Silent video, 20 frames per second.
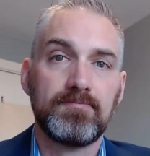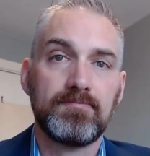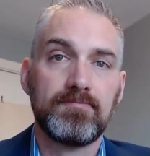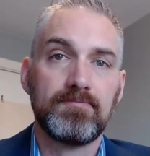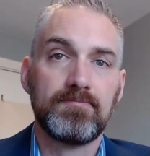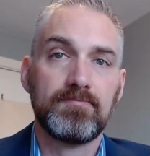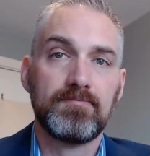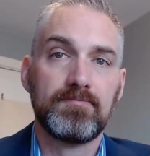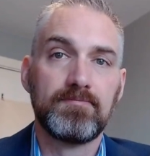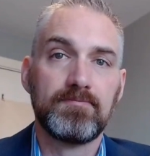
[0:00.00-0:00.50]

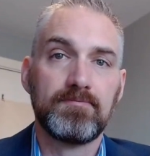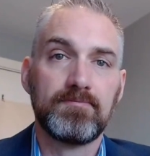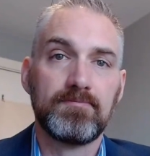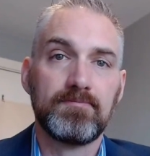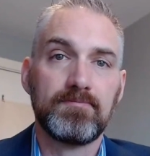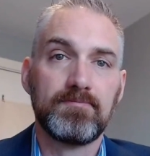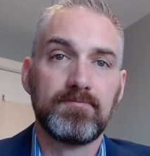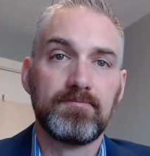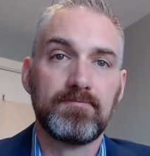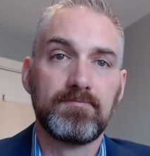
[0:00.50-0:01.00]

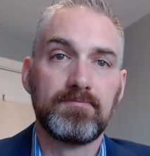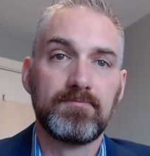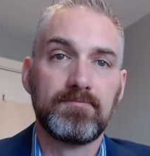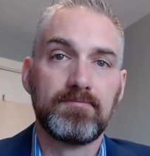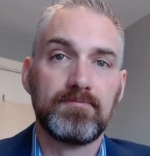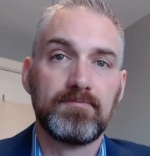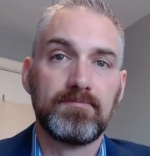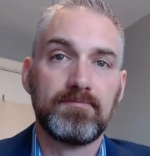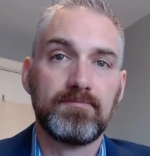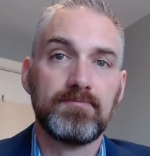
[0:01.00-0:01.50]

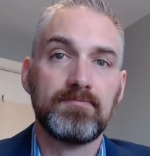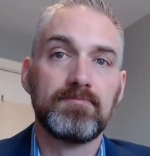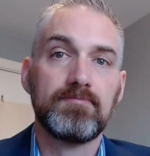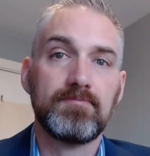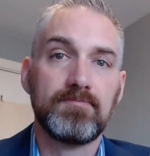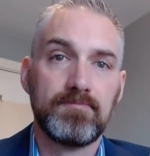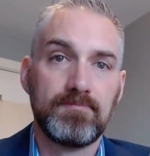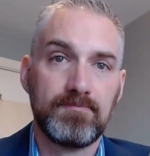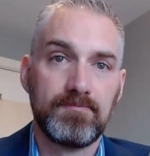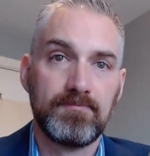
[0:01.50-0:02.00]

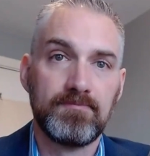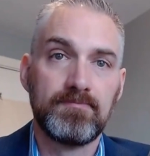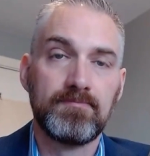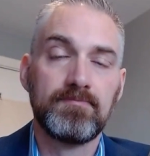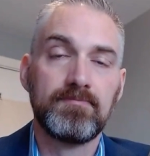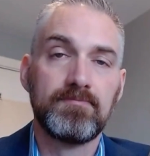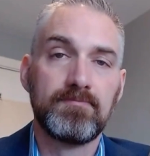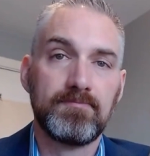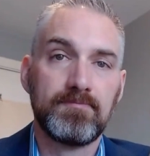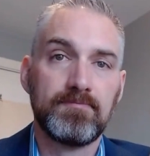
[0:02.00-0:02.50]

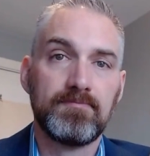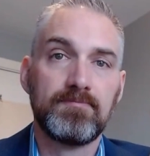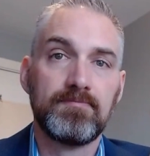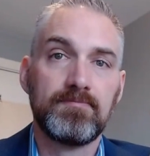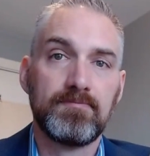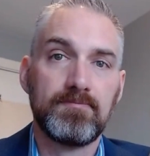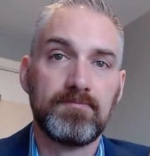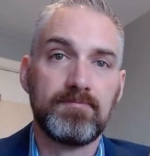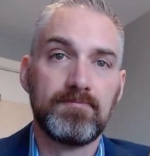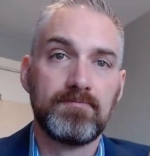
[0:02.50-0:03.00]

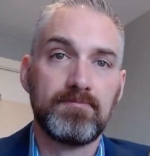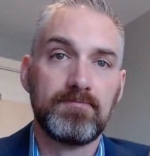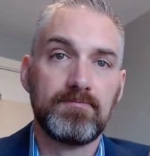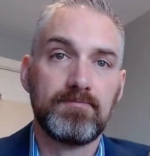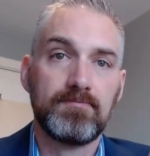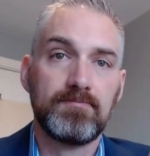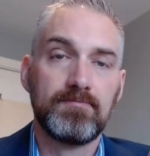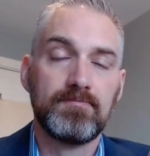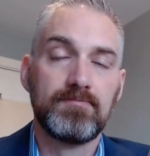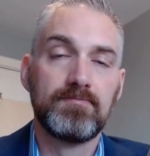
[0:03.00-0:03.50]

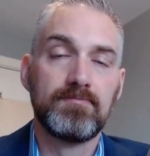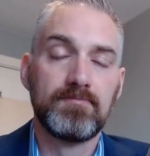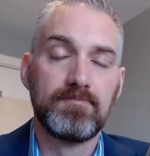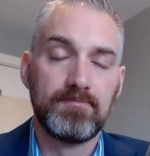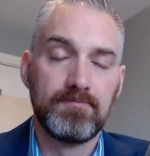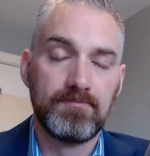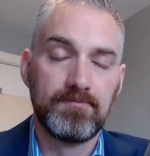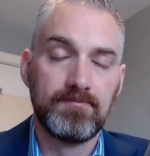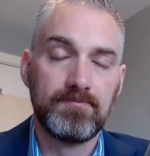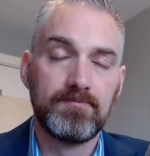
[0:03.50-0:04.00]

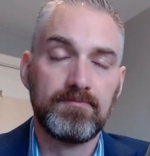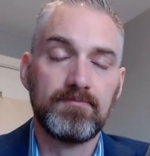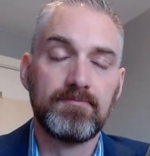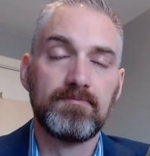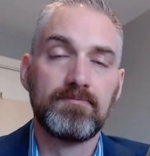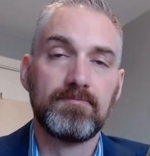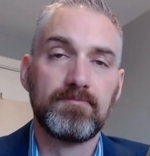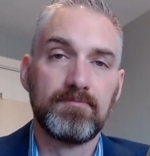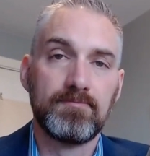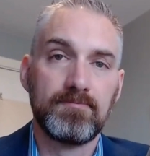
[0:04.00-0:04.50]

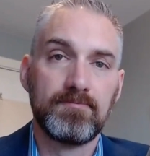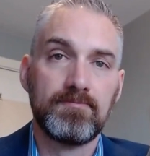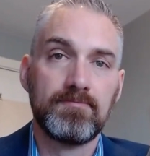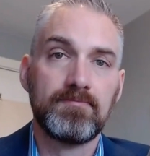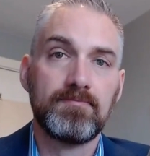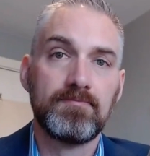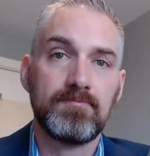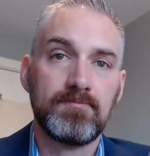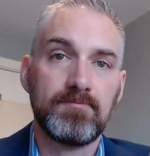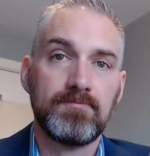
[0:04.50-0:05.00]

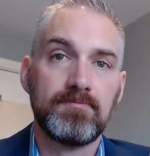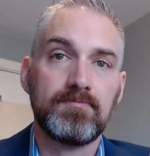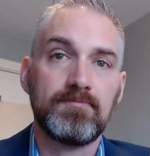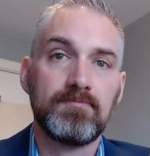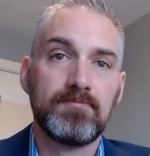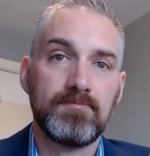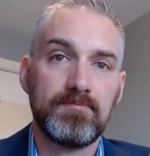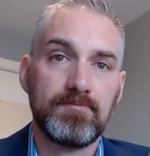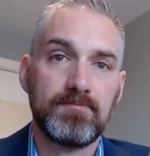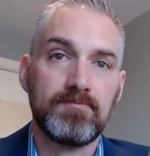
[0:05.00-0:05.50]

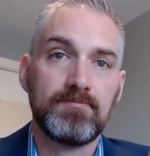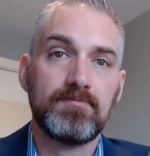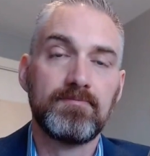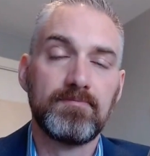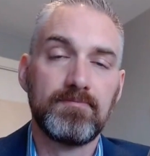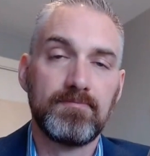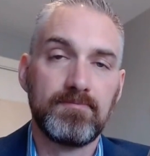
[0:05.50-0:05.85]
(silent)